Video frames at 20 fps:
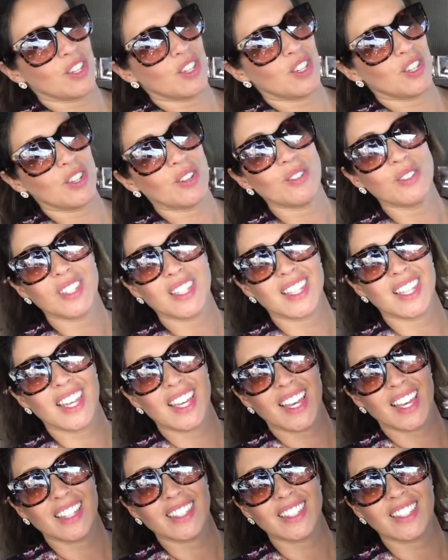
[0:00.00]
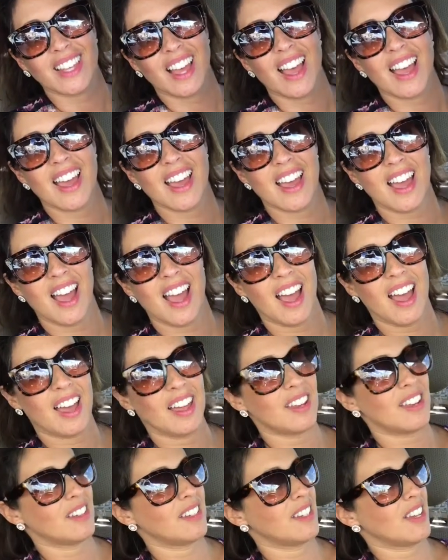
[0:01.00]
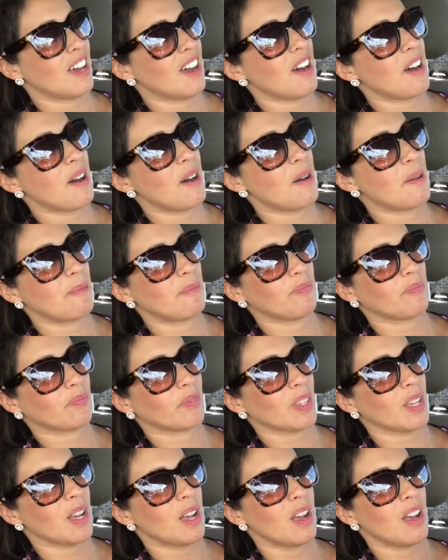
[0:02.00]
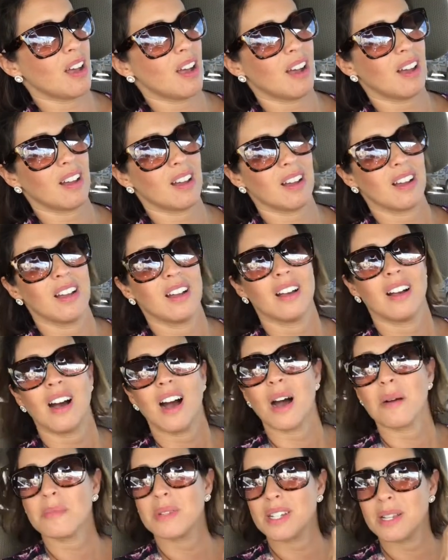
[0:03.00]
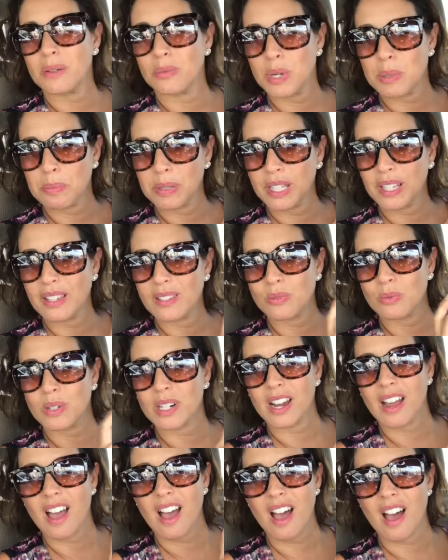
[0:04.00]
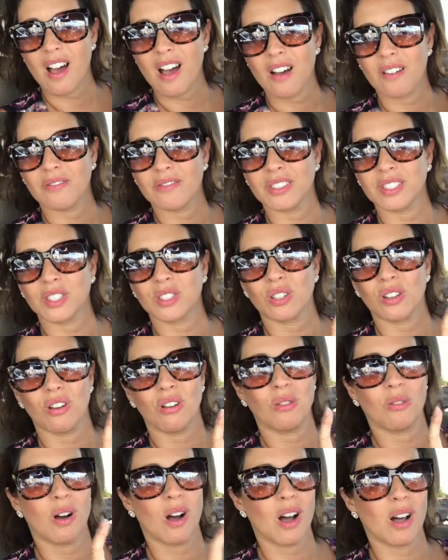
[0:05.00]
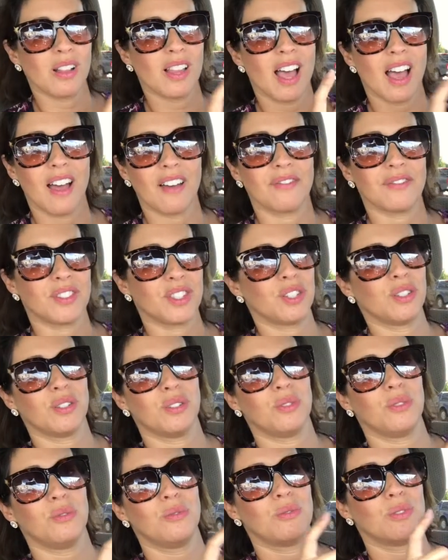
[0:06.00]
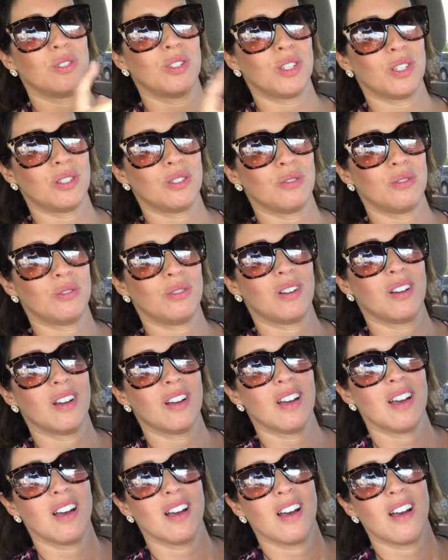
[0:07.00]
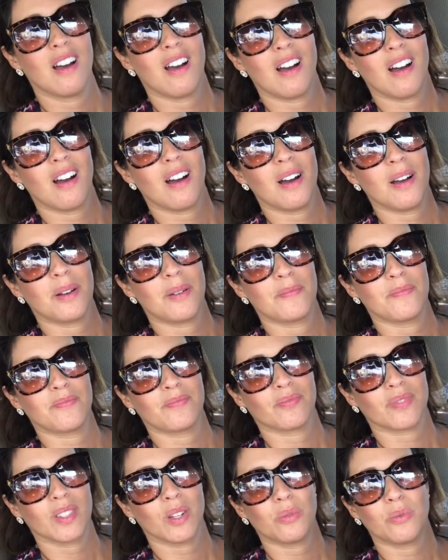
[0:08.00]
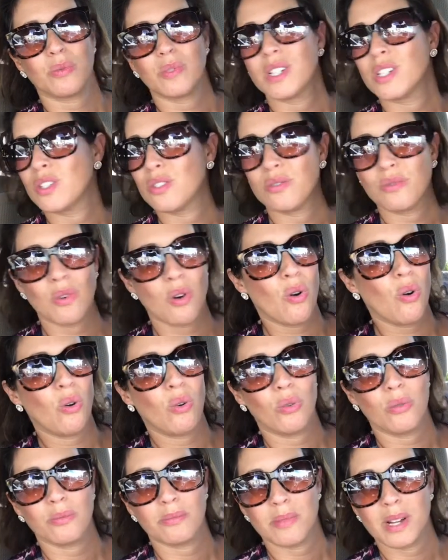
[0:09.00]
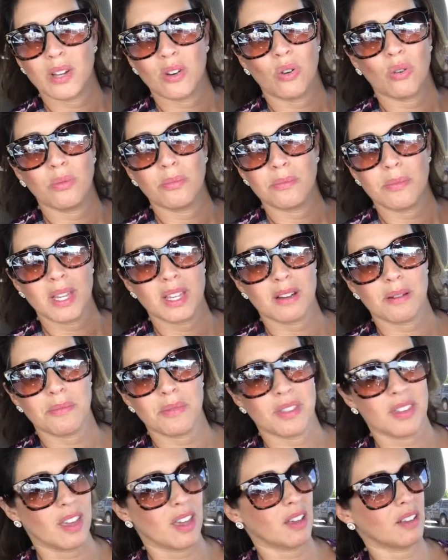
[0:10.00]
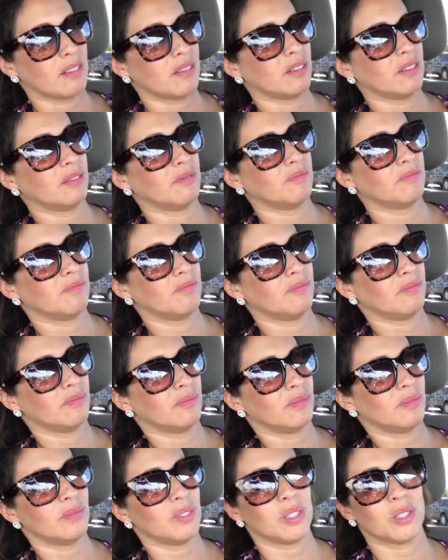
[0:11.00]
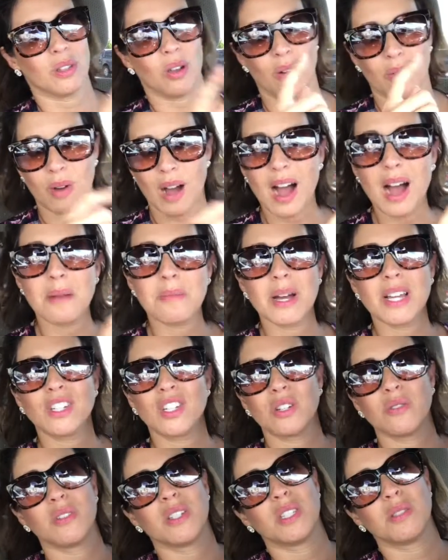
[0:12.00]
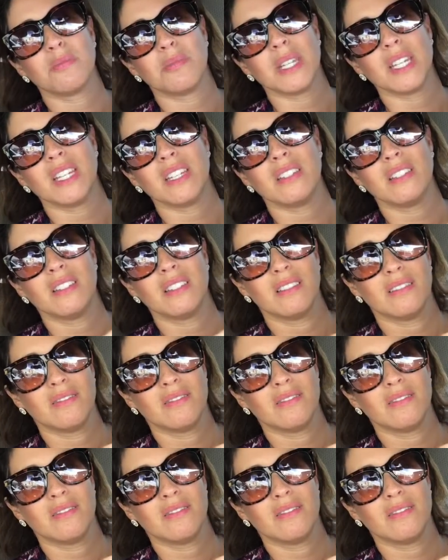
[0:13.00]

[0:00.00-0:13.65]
use this, and I'm gonna replace what I have, so I'll have to do redo my whole makeup thing. So I might do a speed